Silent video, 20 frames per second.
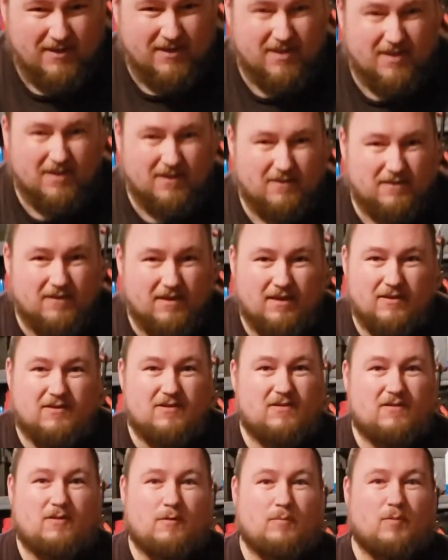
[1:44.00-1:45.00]
because it's
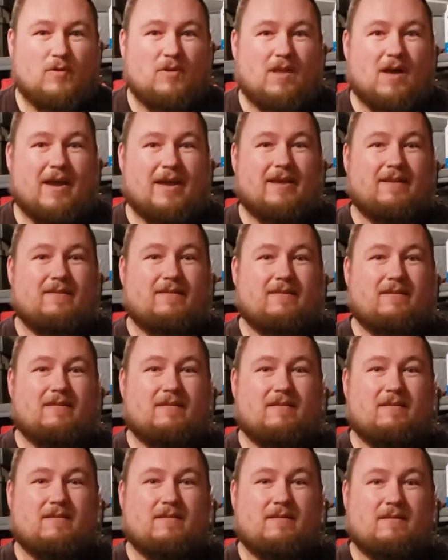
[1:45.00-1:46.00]
super light.
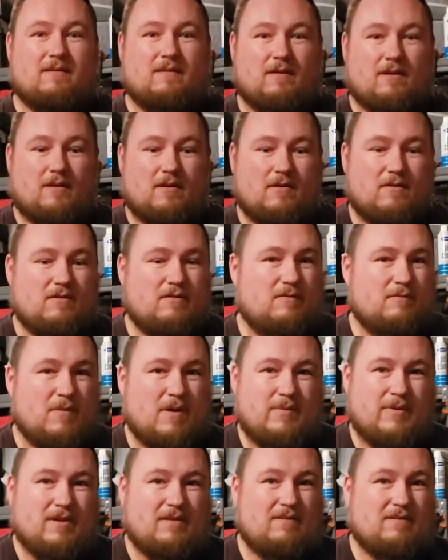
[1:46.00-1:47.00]
You know, it's
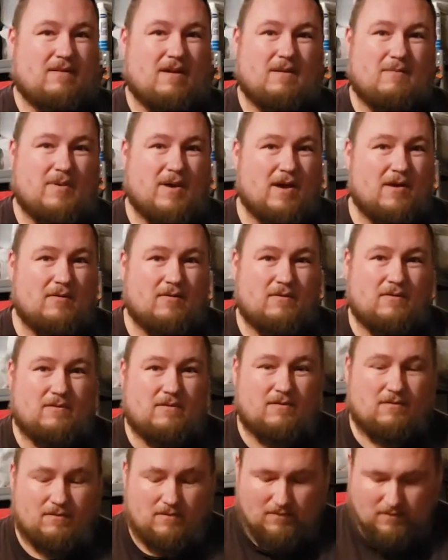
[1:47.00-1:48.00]
maybe 10
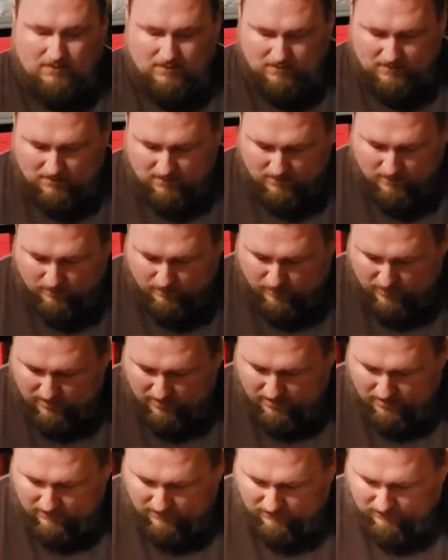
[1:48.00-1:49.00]
pounds,
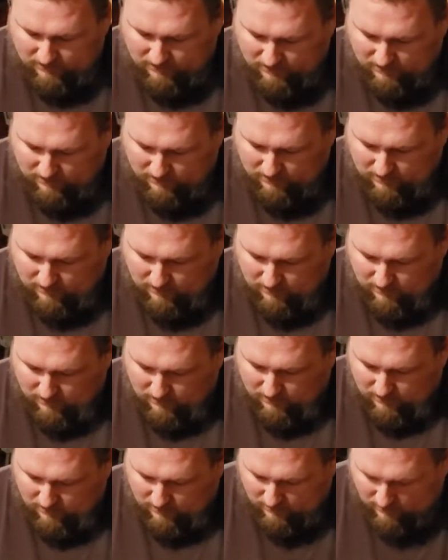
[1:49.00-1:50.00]
but
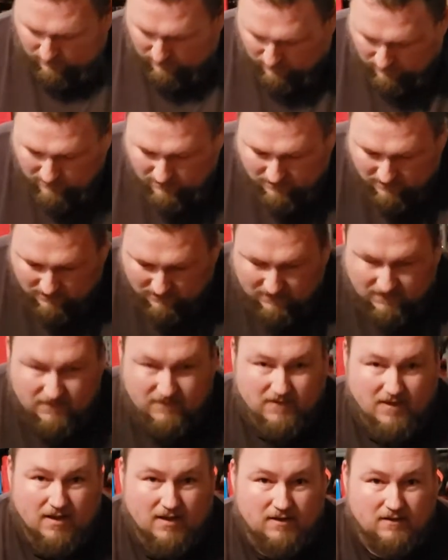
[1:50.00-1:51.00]
it's the
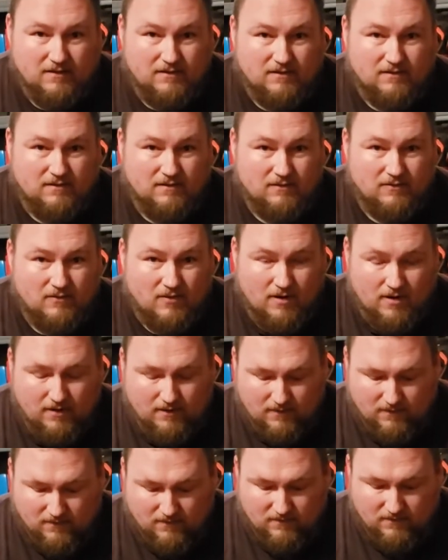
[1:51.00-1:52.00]
size,
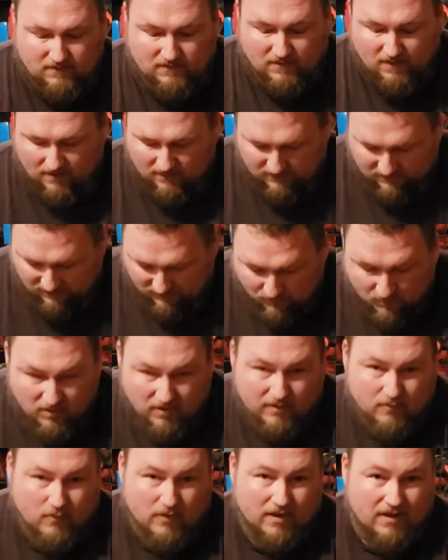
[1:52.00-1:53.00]
right? Size is
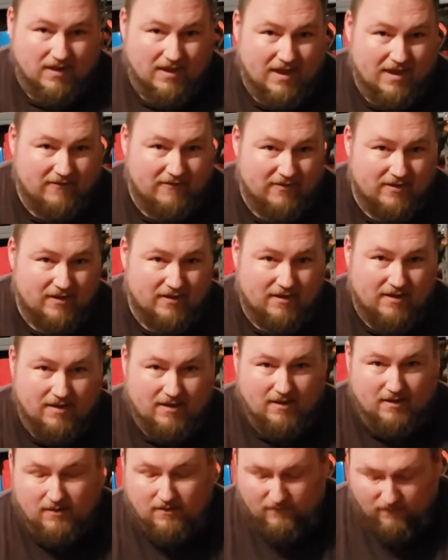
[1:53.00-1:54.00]
probably what gave it
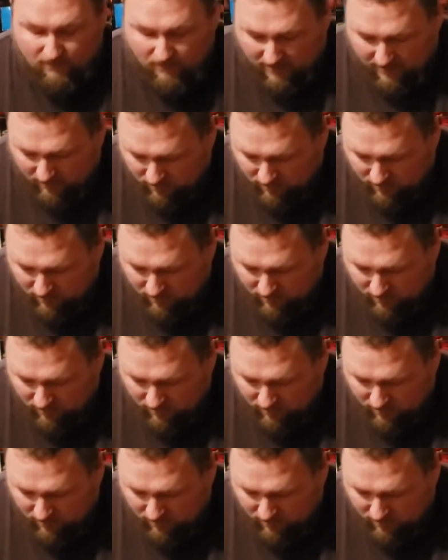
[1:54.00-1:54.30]
a freight